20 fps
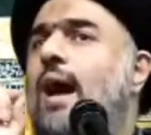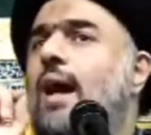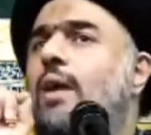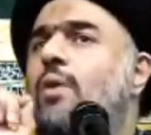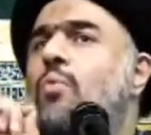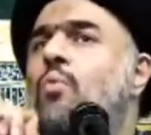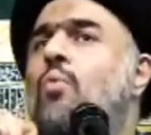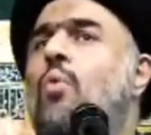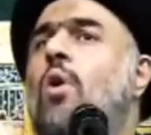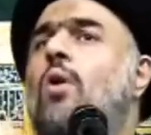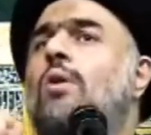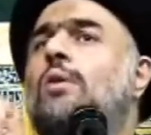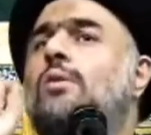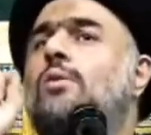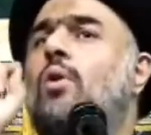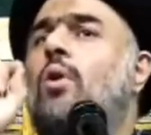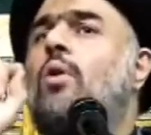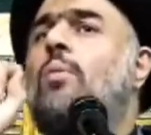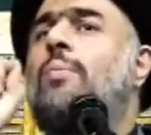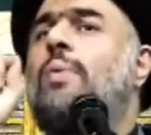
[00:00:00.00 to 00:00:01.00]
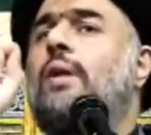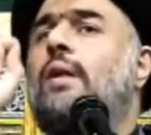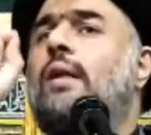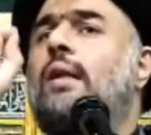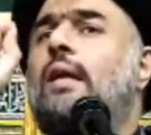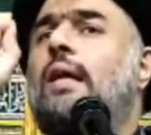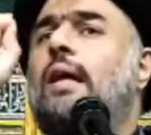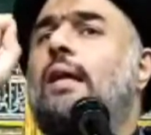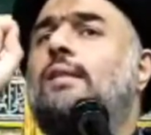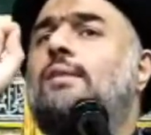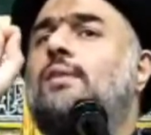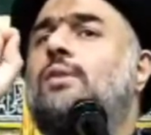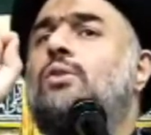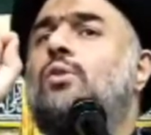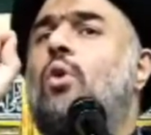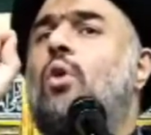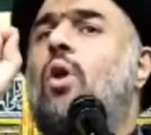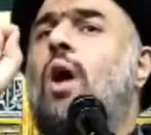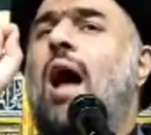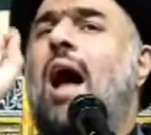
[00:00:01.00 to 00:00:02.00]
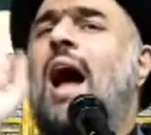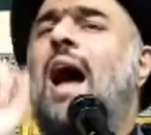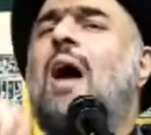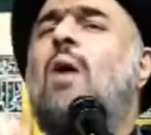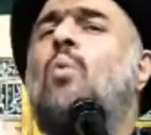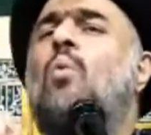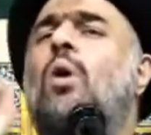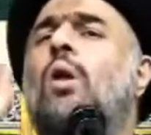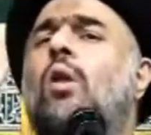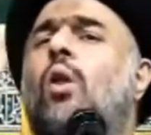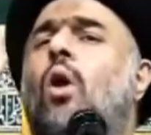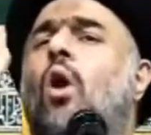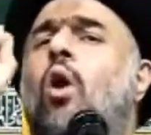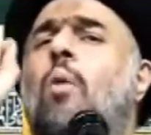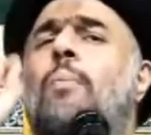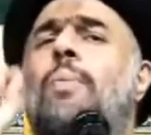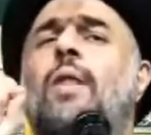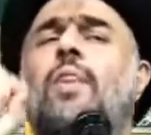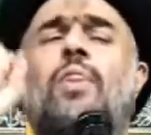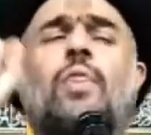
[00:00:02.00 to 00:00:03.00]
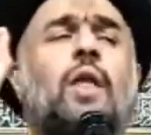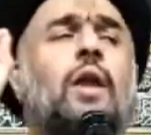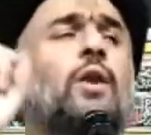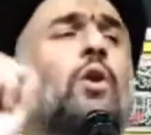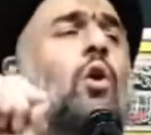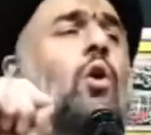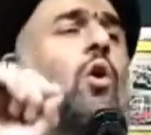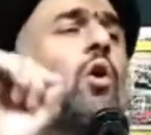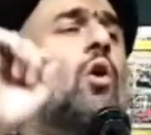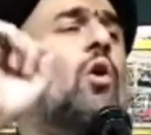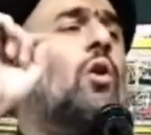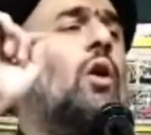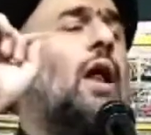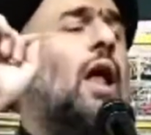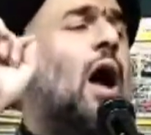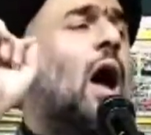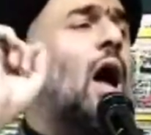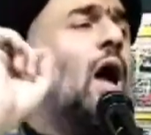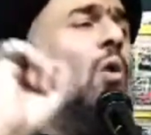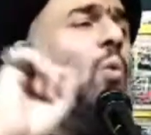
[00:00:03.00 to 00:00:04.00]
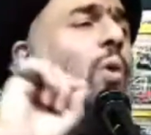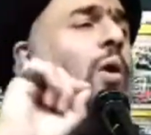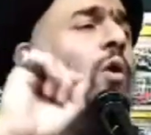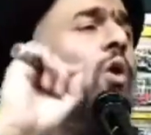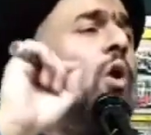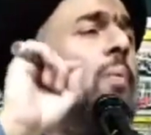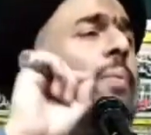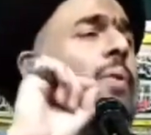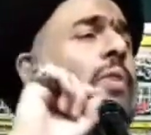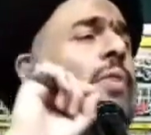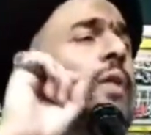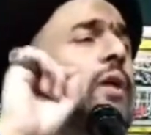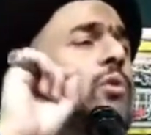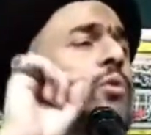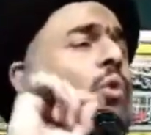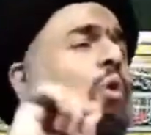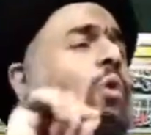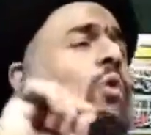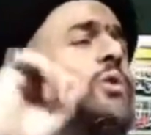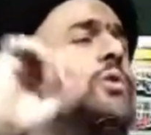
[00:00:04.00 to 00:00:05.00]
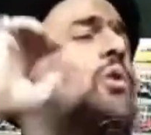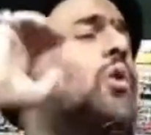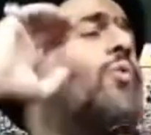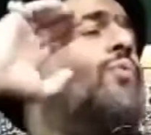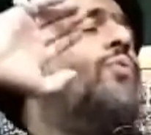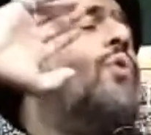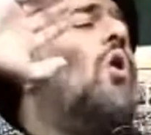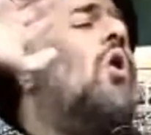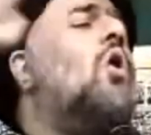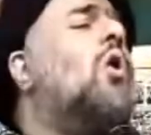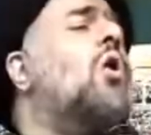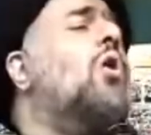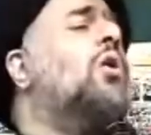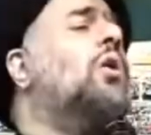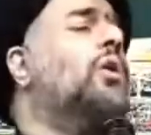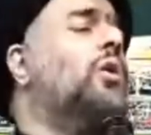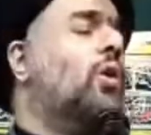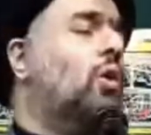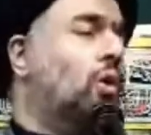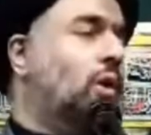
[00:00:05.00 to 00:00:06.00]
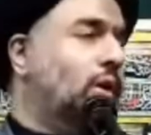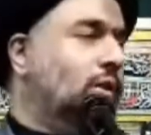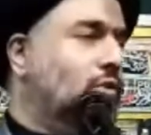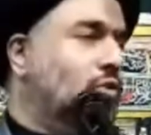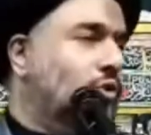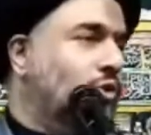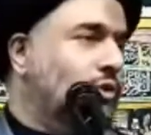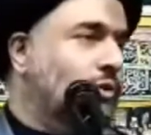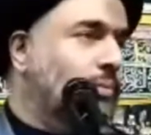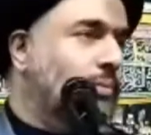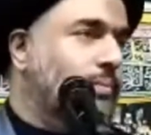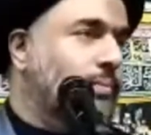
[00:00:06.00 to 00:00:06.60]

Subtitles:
I won't open its door. I will open the doors of all knowledge.